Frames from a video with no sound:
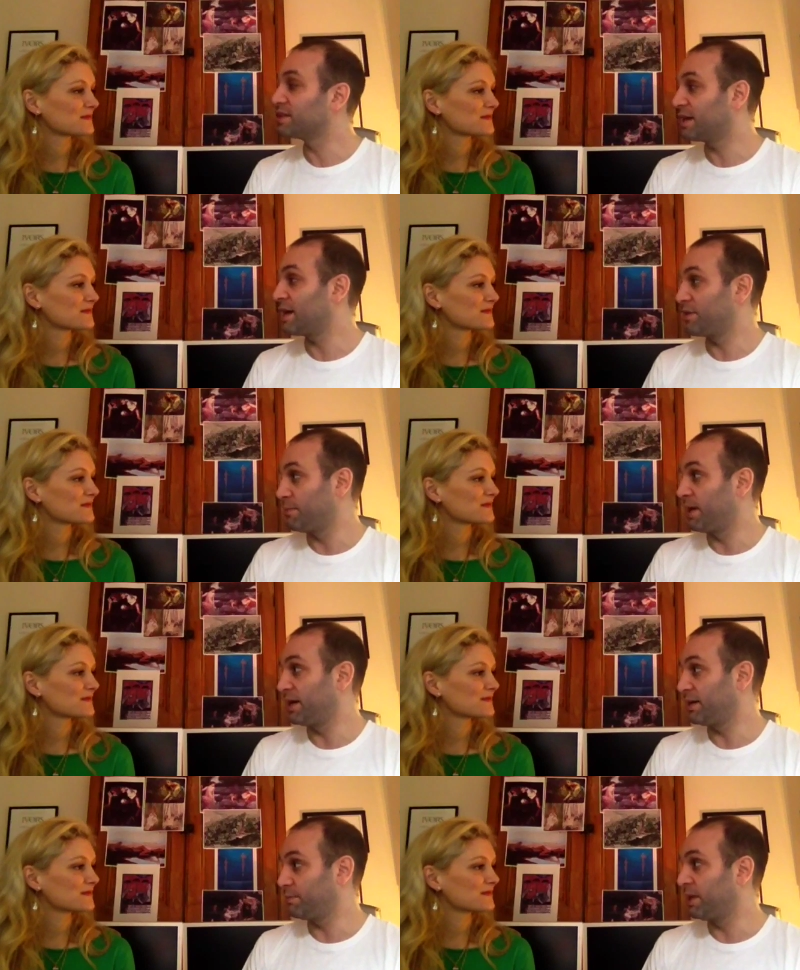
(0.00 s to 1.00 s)
Speaker 1: together
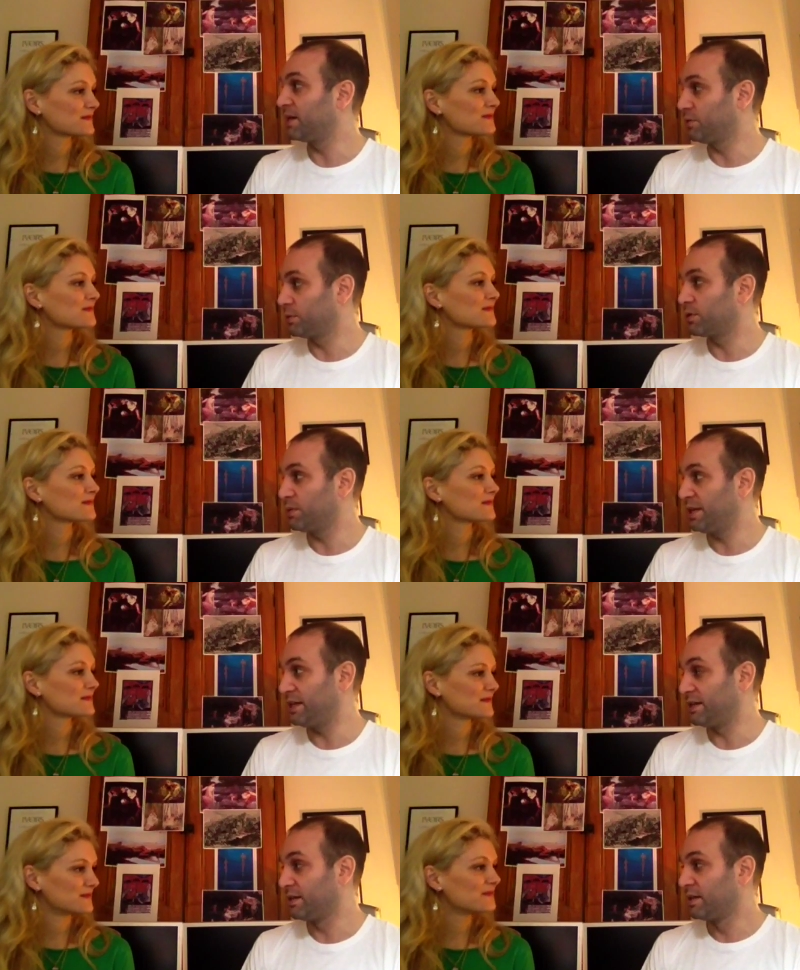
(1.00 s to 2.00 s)
my my whole
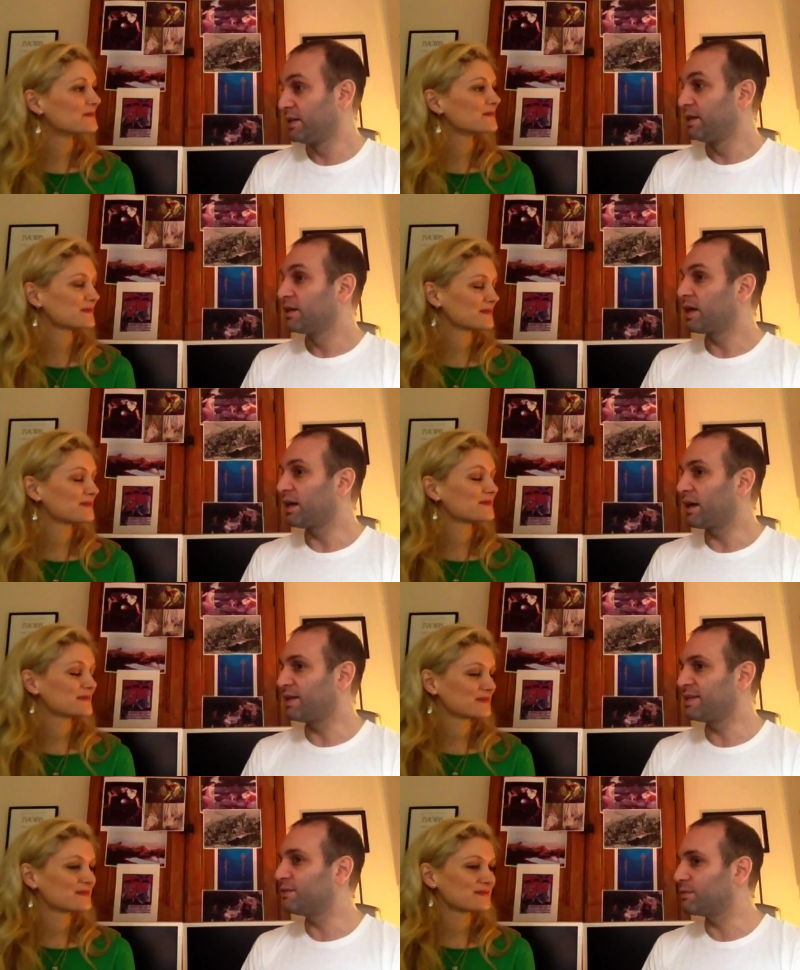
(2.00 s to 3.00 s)
career. Mm-hmm. I,
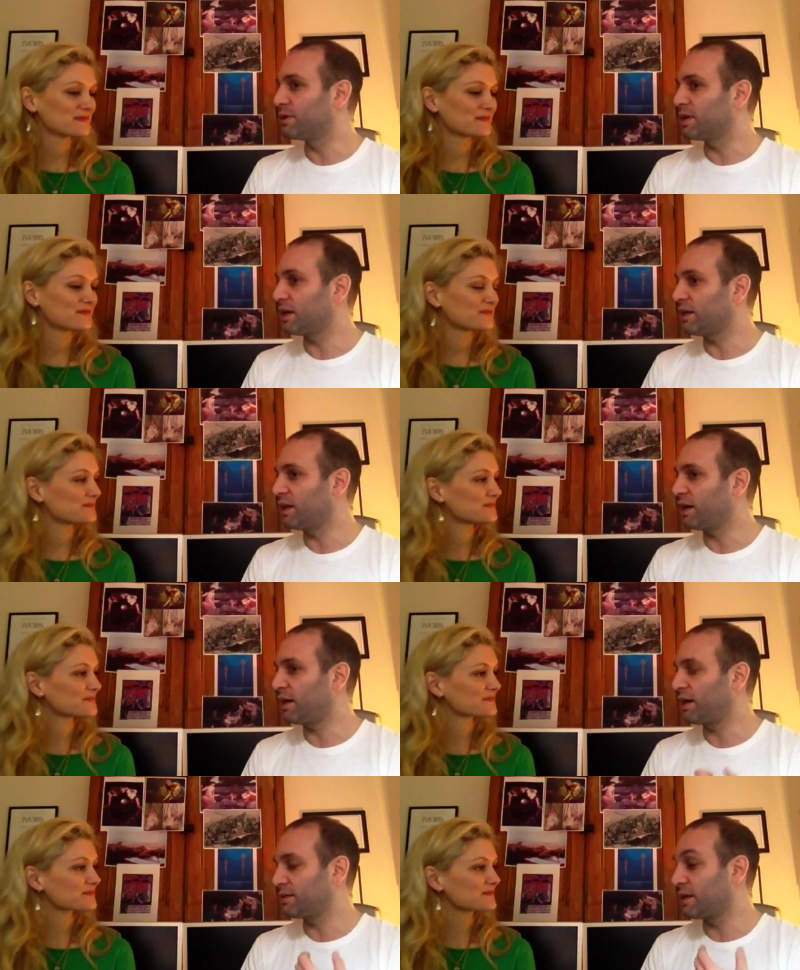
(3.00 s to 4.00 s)
I didn't
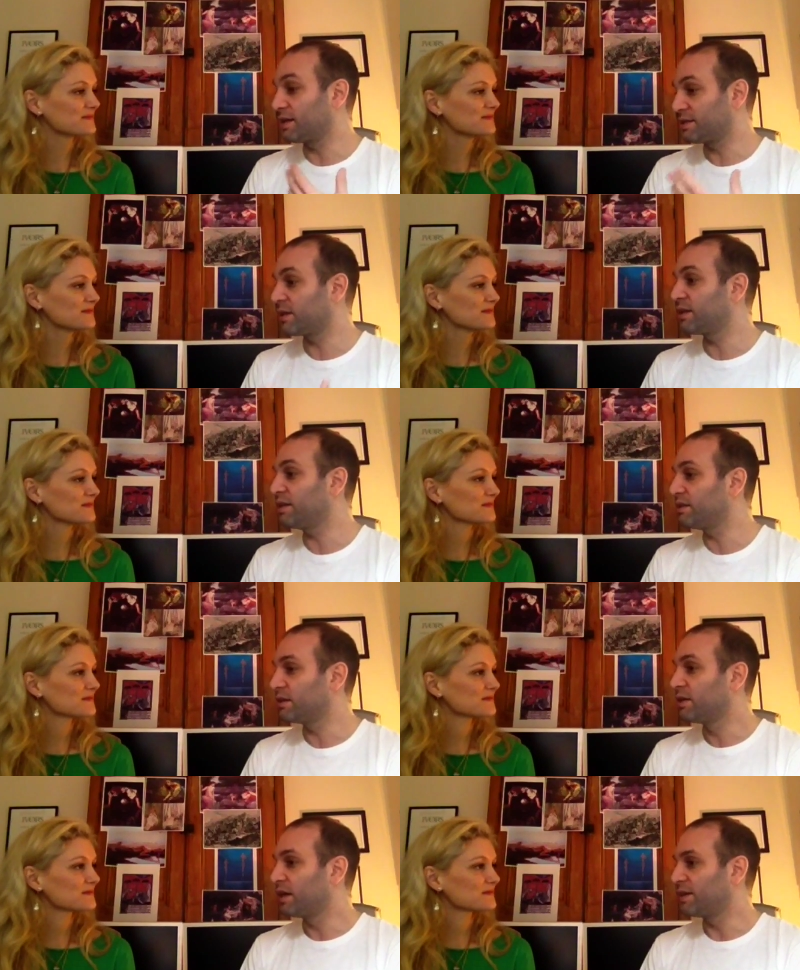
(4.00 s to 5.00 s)
I, I studied
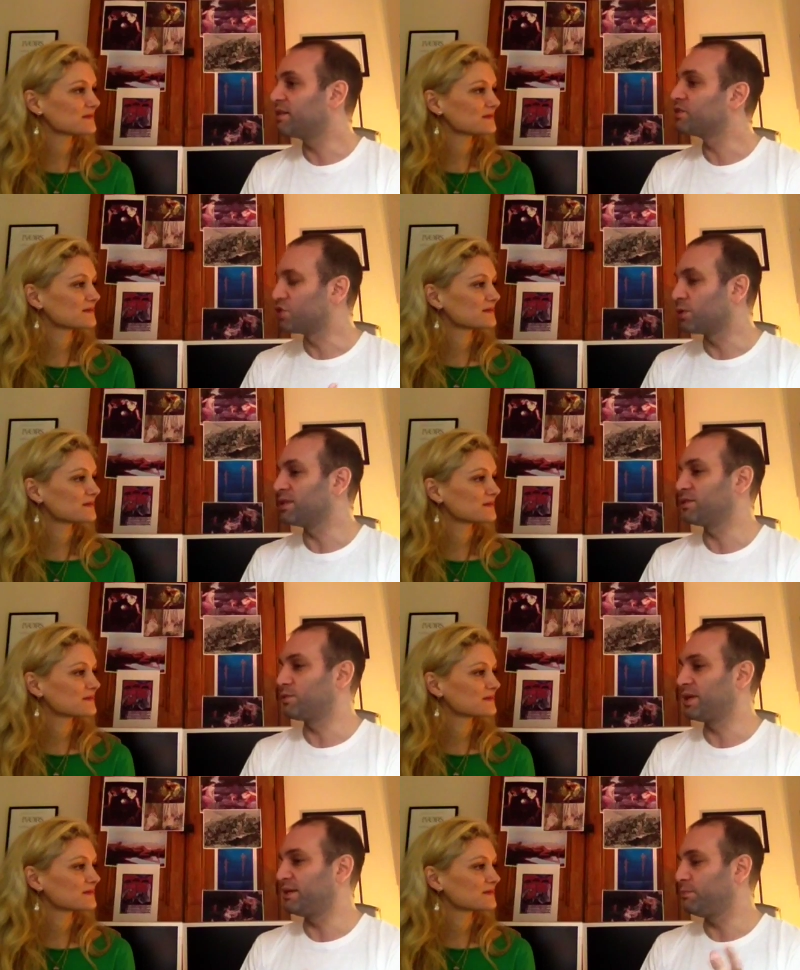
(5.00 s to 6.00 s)
I did a joint
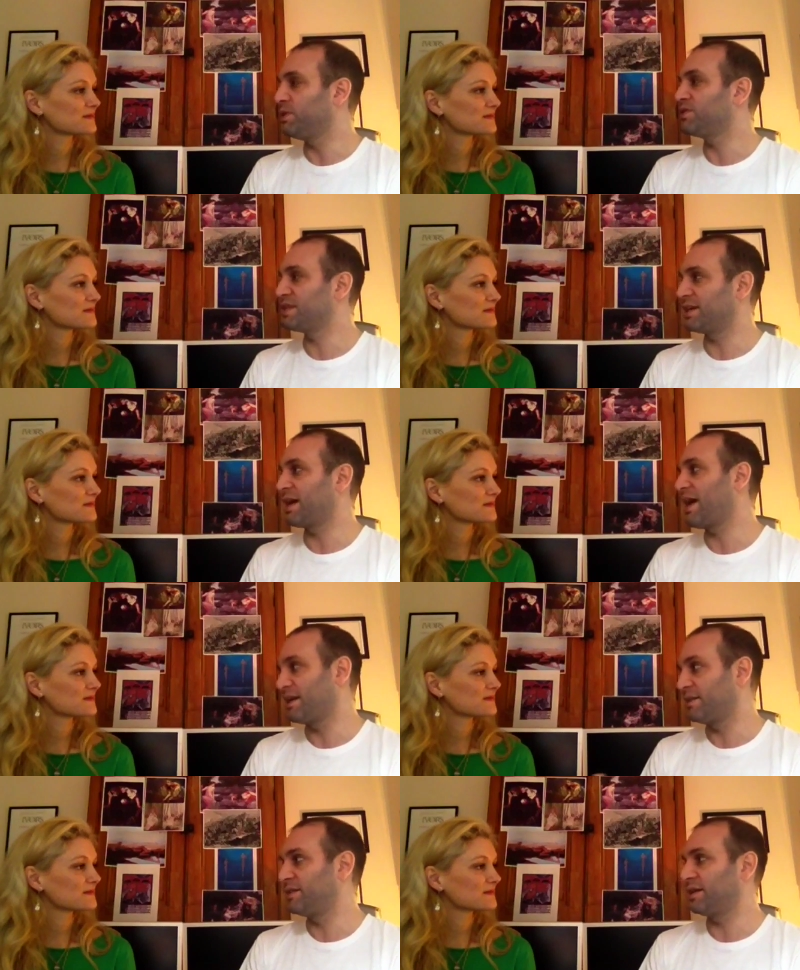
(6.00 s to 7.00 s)
degree in music
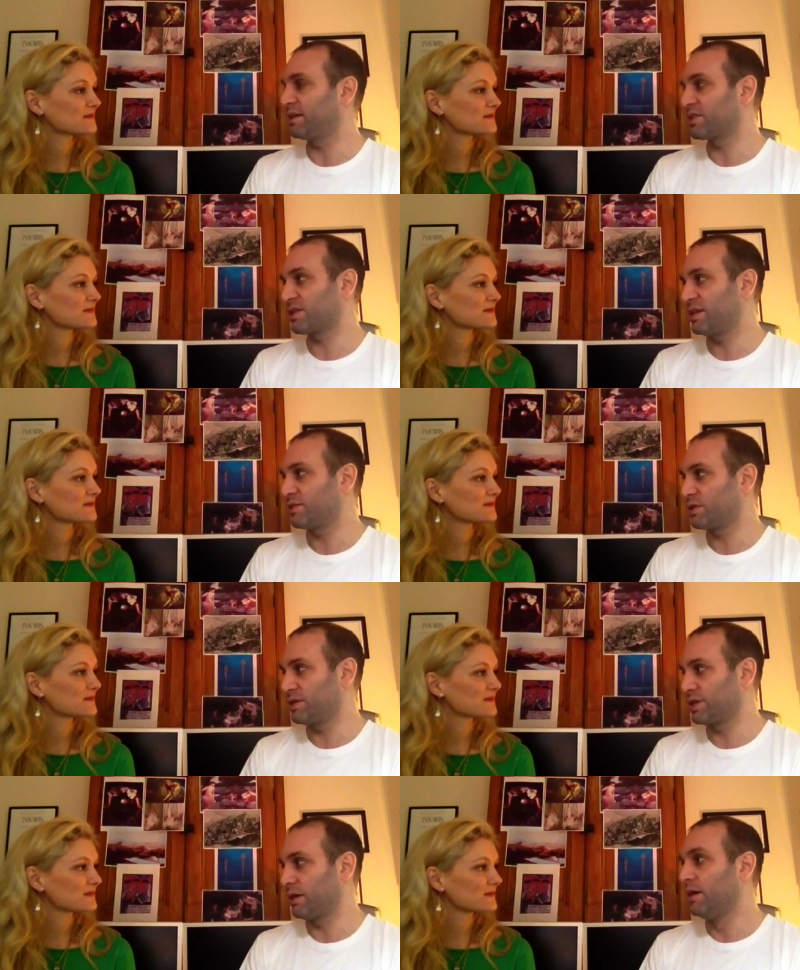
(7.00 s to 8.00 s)
and English
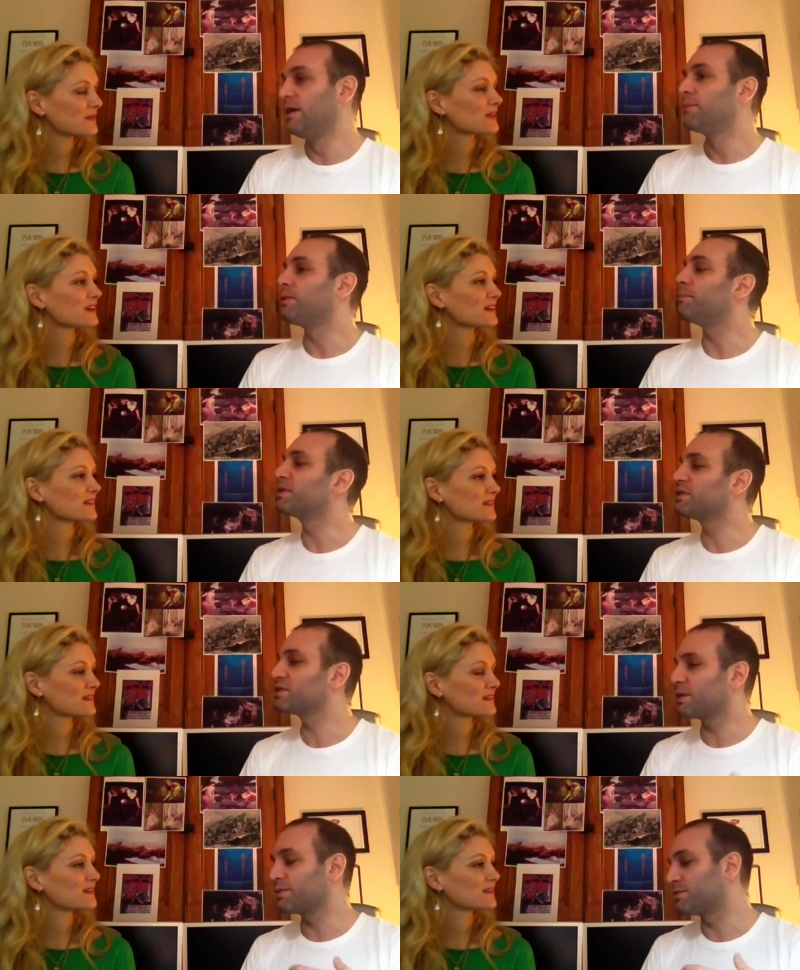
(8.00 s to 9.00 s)
literature. Okay. But
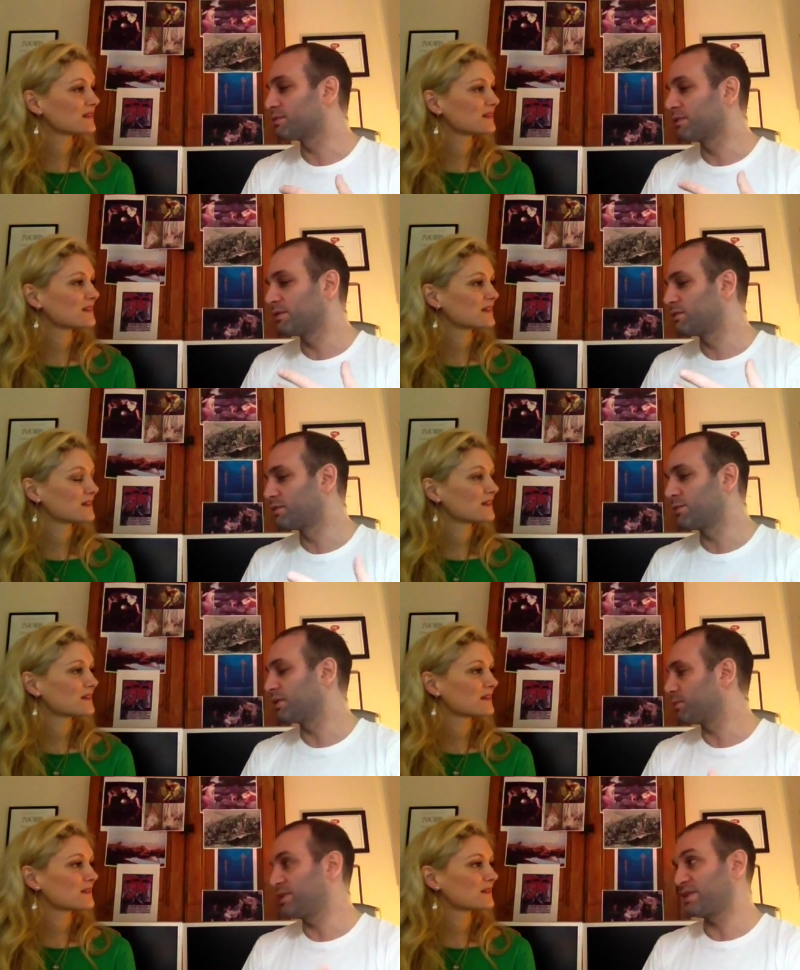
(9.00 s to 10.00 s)
because I was
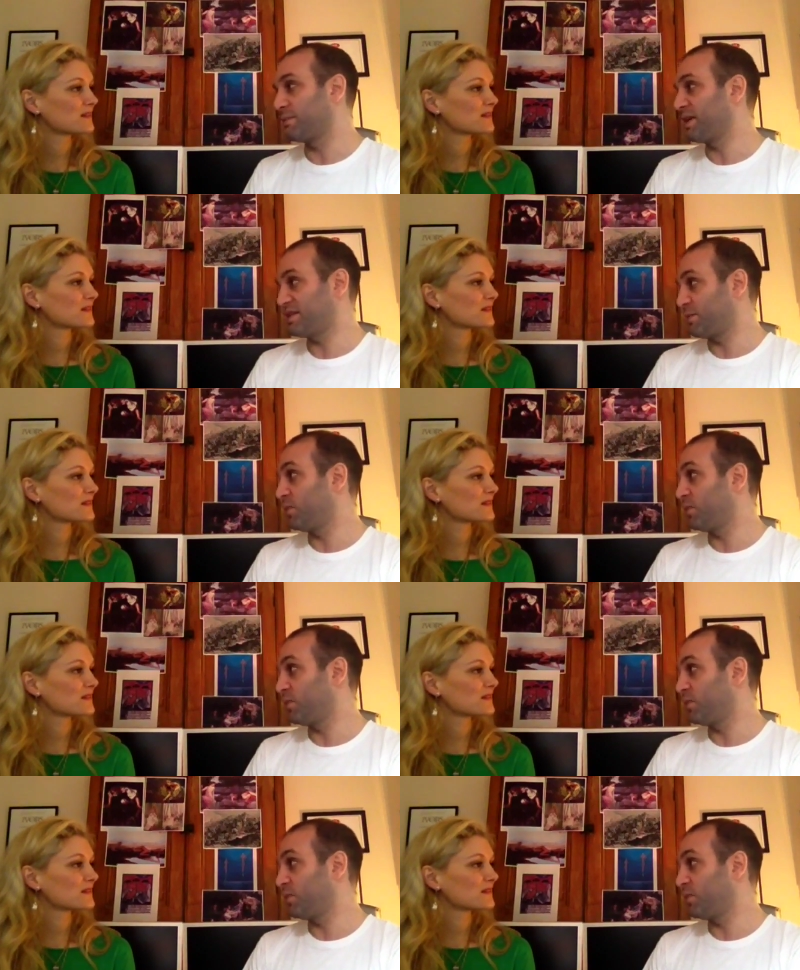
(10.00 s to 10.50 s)
doing all this amazing